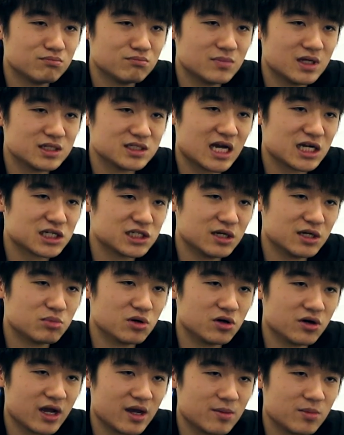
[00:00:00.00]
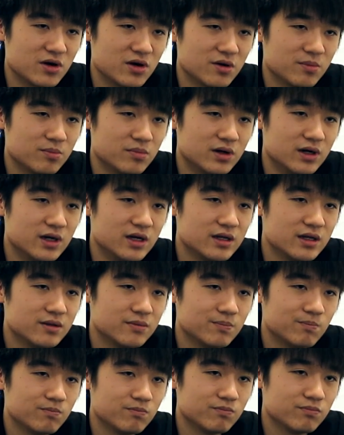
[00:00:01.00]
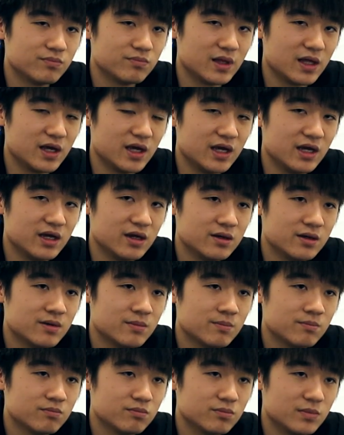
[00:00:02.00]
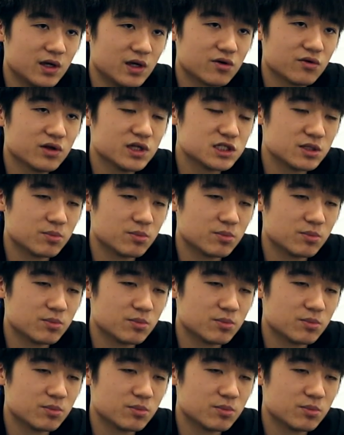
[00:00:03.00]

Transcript: is actually a pro gamer, but they're really